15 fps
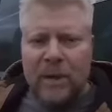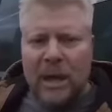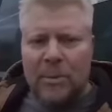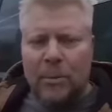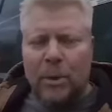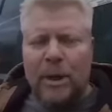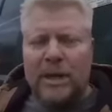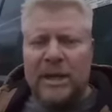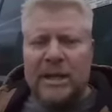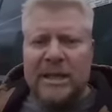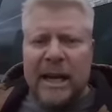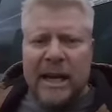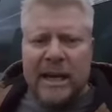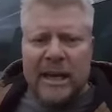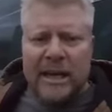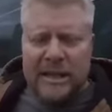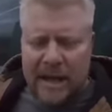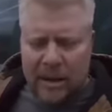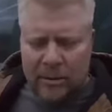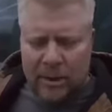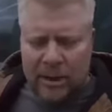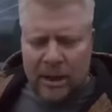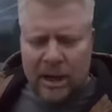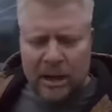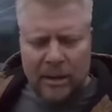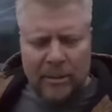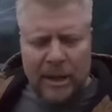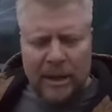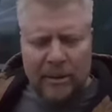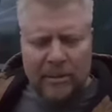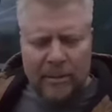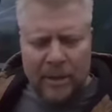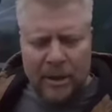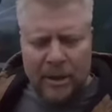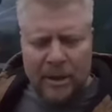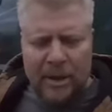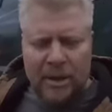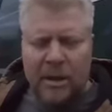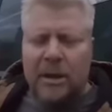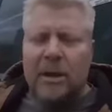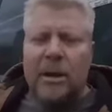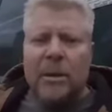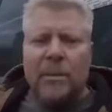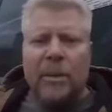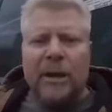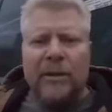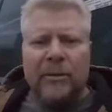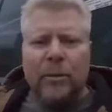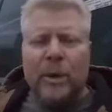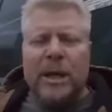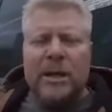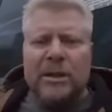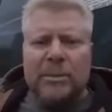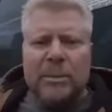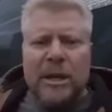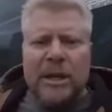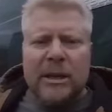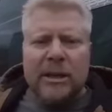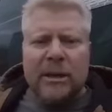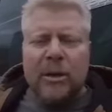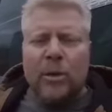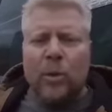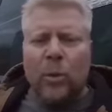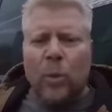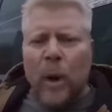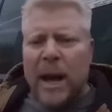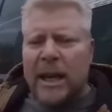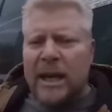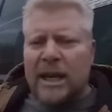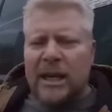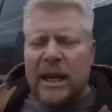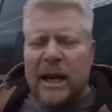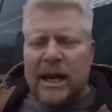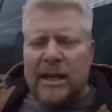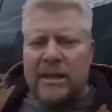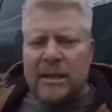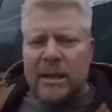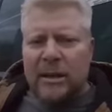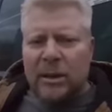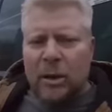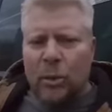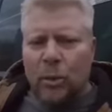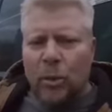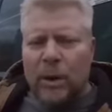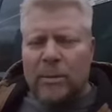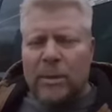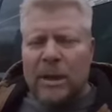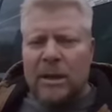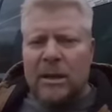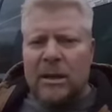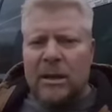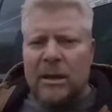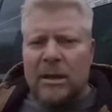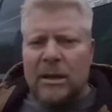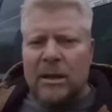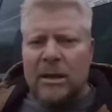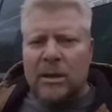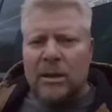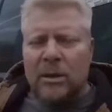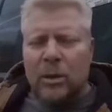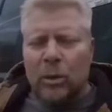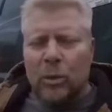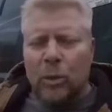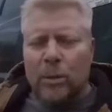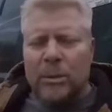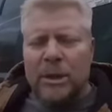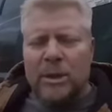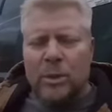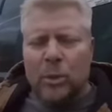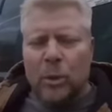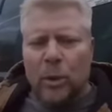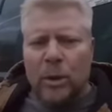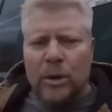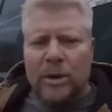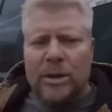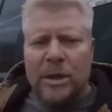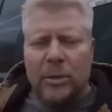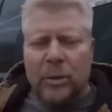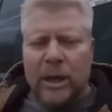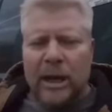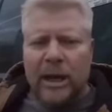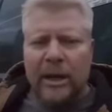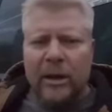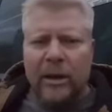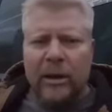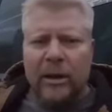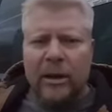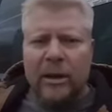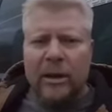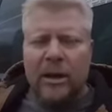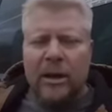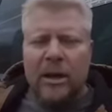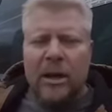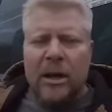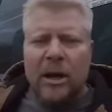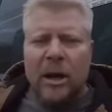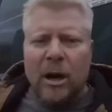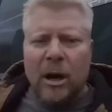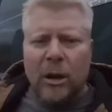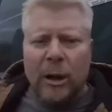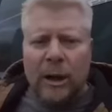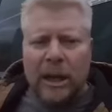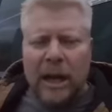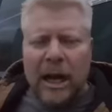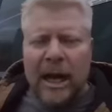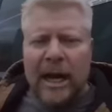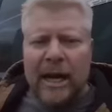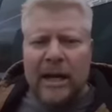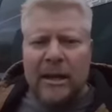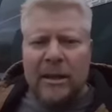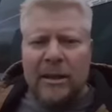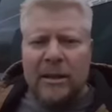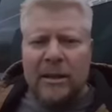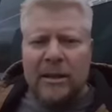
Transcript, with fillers: and bring these ideas out to talk about them. But if we as men recognize that the women, the woman's words that we hear are a lie,